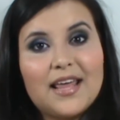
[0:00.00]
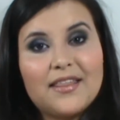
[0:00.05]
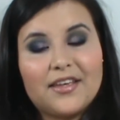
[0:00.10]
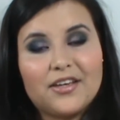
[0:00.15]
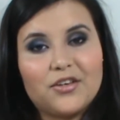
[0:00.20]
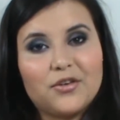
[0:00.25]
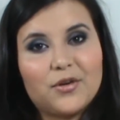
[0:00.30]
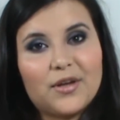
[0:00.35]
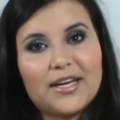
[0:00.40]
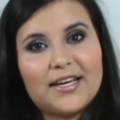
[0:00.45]

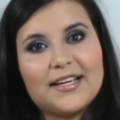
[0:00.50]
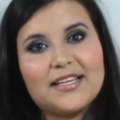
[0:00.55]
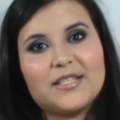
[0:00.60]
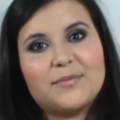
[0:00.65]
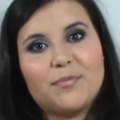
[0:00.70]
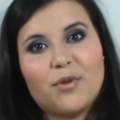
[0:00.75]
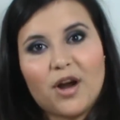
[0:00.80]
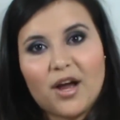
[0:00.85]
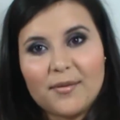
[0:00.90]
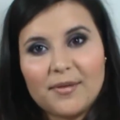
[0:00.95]
that you
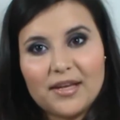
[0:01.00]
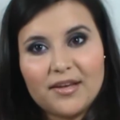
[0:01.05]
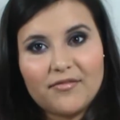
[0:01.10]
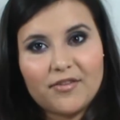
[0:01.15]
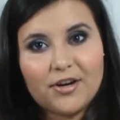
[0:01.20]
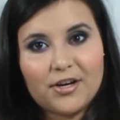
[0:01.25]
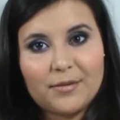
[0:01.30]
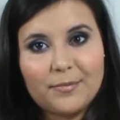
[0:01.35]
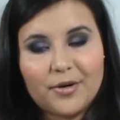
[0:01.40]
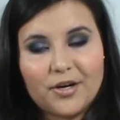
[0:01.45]
guys probably have
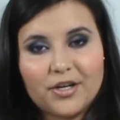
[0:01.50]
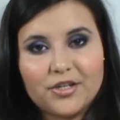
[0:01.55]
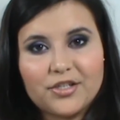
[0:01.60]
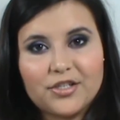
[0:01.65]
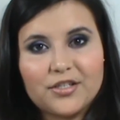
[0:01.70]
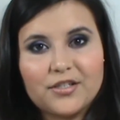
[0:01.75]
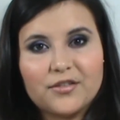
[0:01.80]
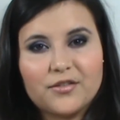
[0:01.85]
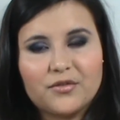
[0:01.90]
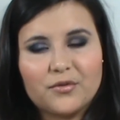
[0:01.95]
already
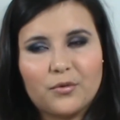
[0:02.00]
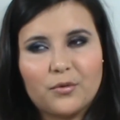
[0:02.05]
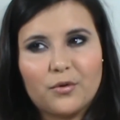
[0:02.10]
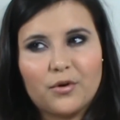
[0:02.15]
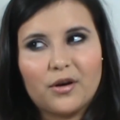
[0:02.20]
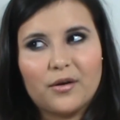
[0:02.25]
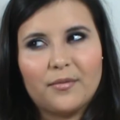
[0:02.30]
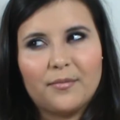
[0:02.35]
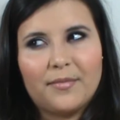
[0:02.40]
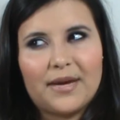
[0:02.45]
purchased
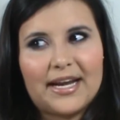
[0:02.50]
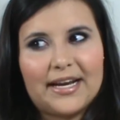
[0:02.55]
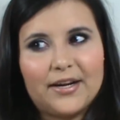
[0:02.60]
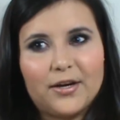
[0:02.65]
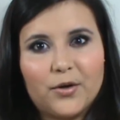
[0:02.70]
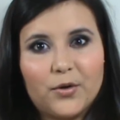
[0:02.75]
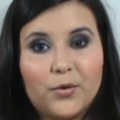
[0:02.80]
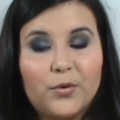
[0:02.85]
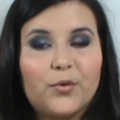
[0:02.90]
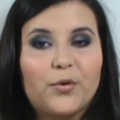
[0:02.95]
or
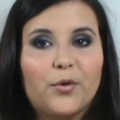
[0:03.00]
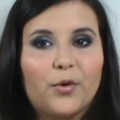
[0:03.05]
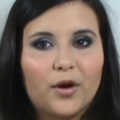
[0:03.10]
might own,